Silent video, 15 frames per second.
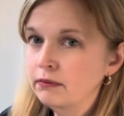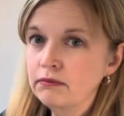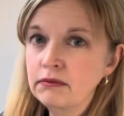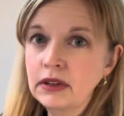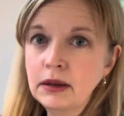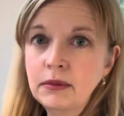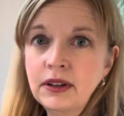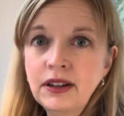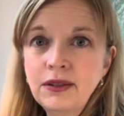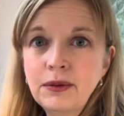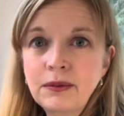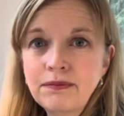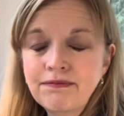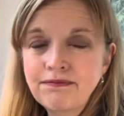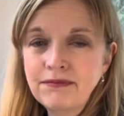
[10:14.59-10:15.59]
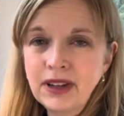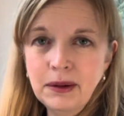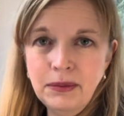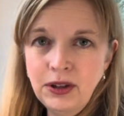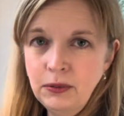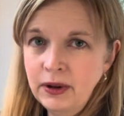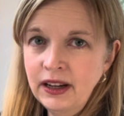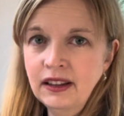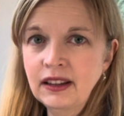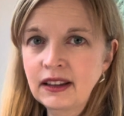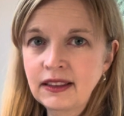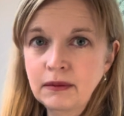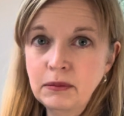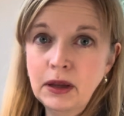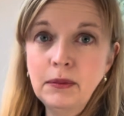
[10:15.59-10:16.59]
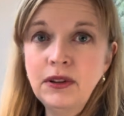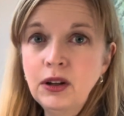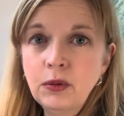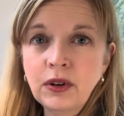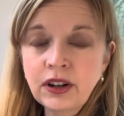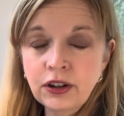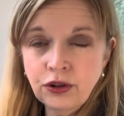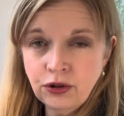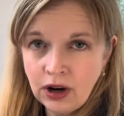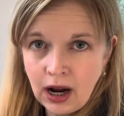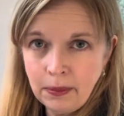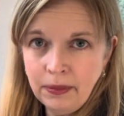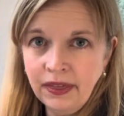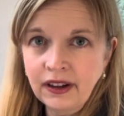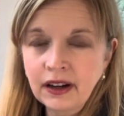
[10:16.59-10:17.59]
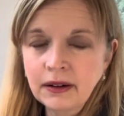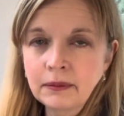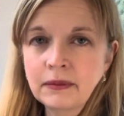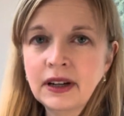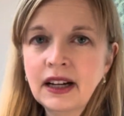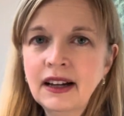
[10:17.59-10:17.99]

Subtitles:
Maybe you paint like that. Maybe you want to drop them.